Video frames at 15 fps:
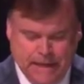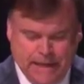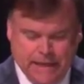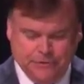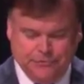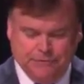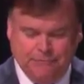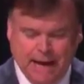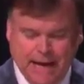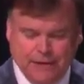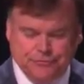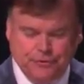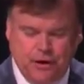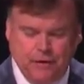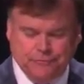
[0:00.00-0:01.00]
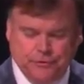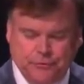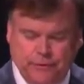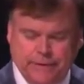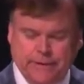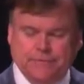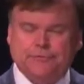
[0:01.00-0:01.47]
His advice often
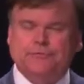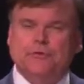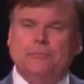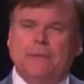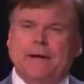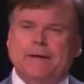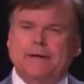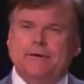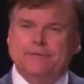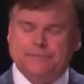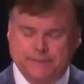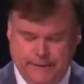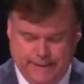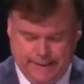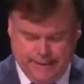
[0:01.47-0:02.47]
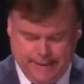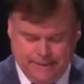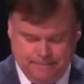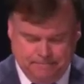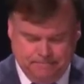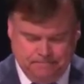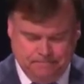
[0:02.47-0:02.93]
rings through my ears today.
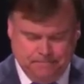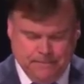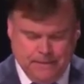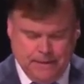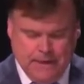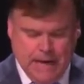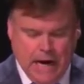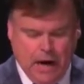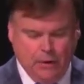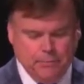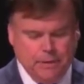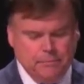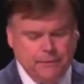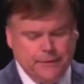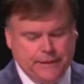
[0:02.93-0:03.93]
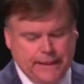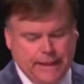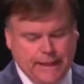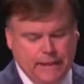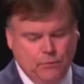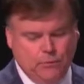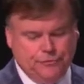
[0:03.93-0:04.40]
I remember the
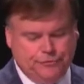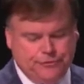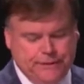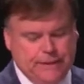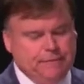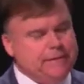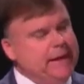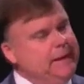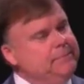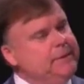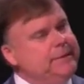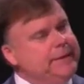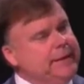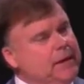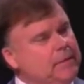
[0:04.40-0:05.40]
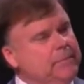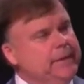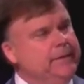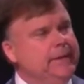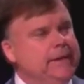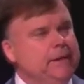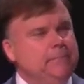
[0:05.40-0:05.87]
day when Steve came to tell me
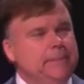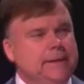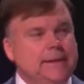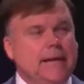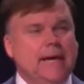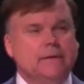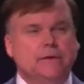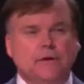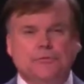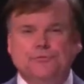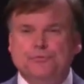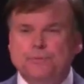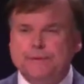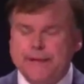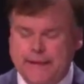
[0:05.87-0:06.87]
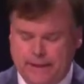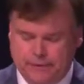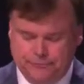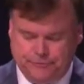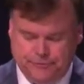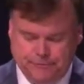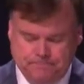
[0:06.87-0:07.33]
that he'd been diagnosed with
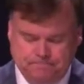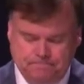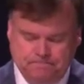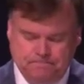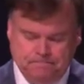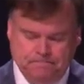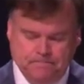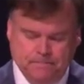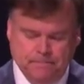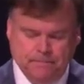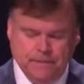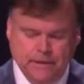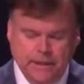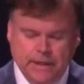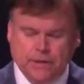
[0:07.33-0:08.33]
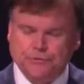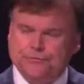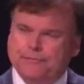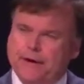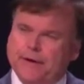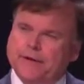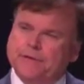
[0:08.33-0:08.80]
cancer. He was
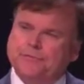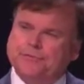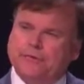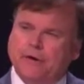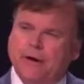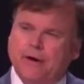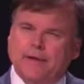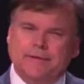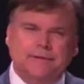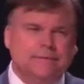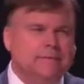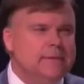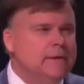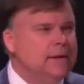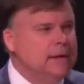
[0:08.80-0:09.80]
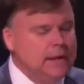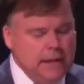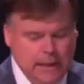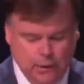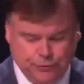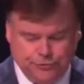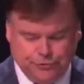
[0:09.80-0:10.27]
very distraught.
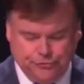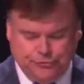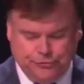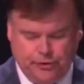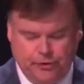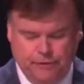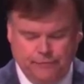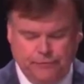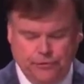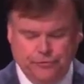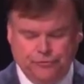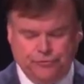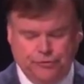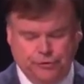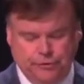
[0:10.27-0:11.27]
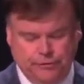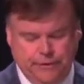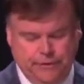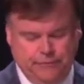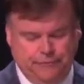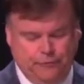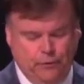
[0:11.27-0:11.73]
He was concerned for his
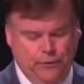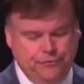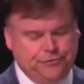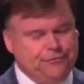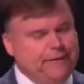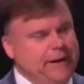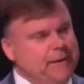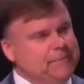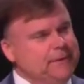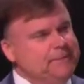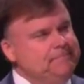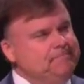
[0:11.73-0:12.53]
children and for his family.